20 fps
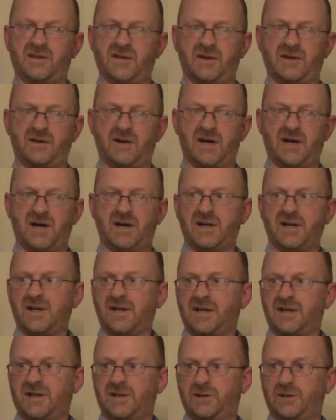There are
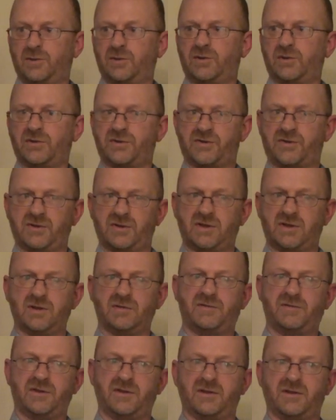laws that
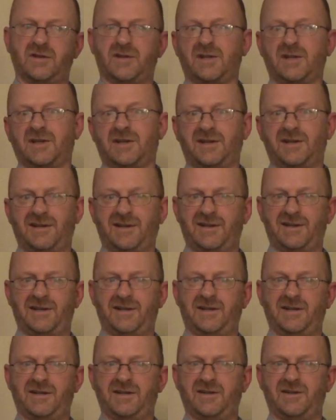govern
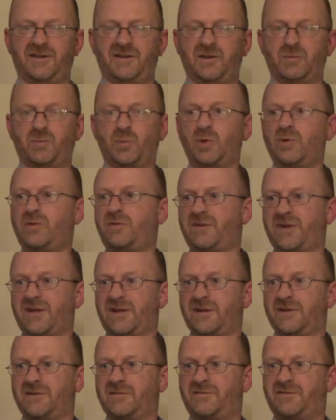the
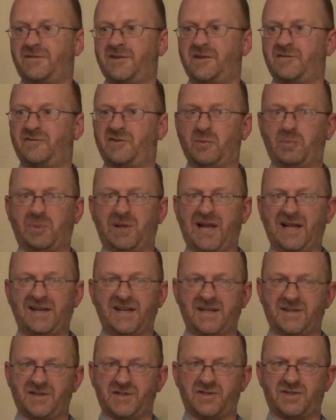moving of the
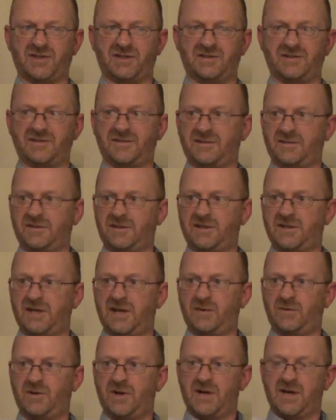planets, and, you
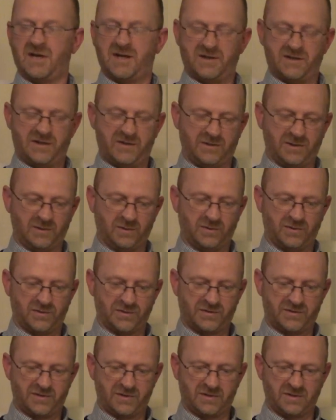know, there are
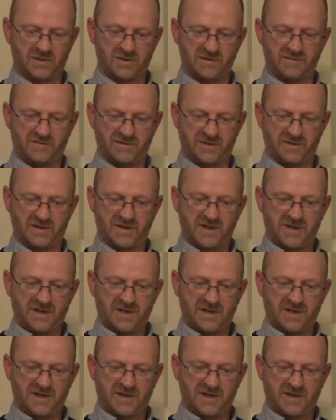laws that govern